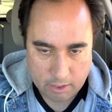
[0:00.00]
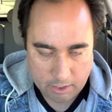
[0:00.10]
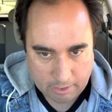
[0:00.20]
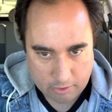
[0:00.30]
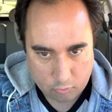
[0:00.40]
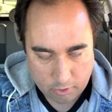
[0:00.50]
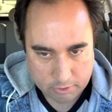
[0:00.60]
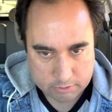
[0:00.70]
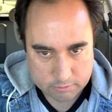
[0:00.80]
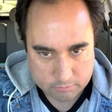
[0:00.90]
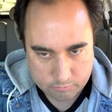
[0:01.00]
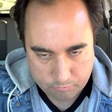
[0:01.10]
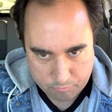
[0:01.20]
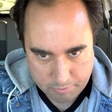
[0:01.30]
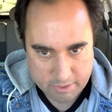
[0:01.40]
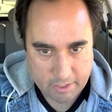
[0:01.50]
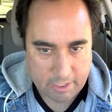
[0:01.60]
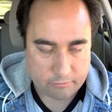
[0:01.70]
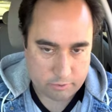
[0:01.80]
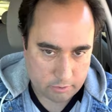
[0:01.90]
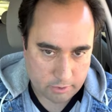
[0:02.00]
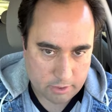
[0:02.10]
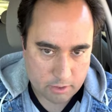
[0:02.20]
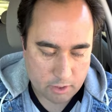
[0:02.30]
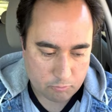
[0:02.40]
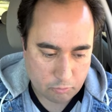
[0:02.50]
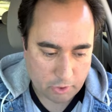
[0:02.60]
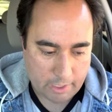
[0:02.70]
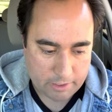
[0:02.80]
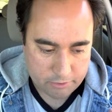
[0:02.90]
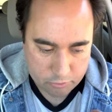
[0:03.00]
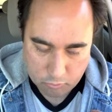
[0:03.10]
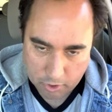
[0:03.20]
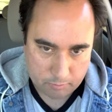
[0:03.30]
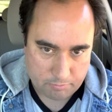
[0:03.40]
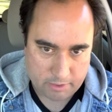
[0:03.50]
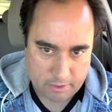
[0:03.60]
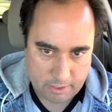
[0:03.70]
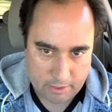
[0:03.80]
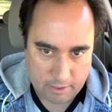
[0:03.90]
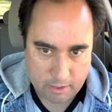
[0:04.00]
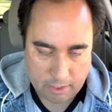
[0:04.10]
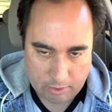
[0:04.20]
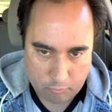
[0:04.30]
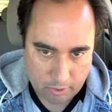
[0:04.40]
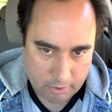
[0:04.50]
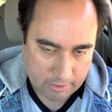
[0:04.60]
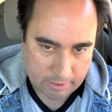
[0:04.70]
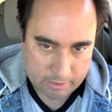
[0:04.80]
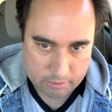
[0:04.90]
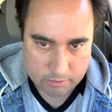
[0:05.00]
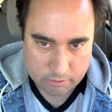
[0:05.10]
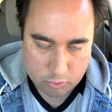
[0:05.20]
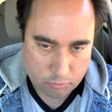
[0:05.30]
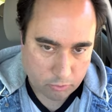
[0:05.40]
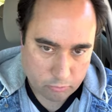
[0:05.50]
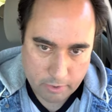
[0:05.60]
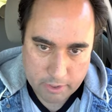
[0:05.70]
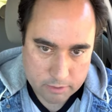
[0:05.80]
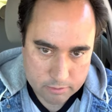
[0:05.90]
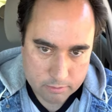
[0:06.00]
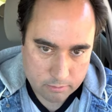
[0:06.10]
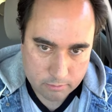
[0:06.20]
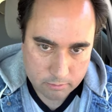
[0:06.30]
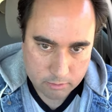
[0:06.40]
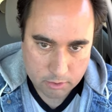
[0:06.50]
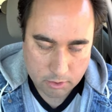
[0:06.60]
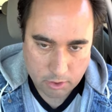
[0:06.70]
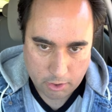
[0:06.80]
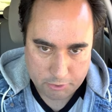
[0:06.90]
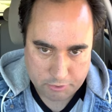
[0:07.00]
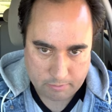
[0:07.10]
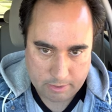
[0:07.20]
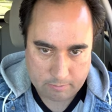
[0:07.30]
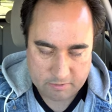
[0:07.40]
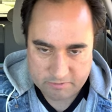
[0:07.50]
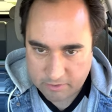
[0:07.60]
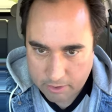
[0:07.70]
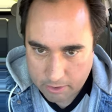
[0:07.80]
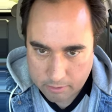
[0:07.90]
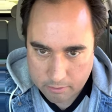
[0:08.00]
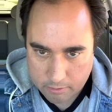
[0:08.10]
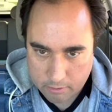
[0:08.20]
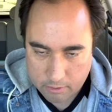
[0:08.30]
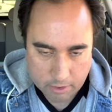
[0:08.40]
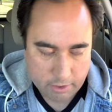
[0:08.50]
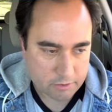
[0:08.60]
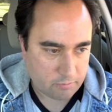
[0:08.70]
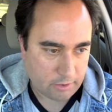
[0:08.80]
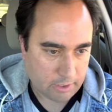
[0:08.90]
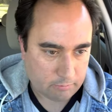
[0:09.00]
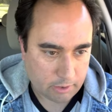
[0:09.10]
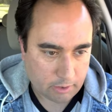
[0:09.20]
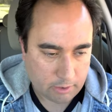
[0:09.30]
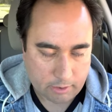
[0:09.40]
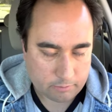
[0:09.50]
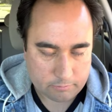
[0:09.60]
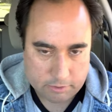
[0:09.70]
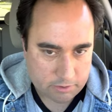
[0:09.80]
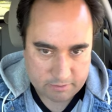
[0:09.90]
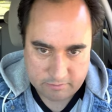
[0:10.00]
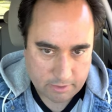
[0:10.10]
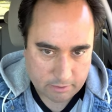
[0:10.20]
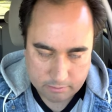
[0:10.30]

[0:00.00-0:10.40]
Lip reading: I don't want to be that, really. But I do want to be that. I want to kind of go both ways. It doesn't mean I'm a fag. It doesn't mean I don't mean to say fact.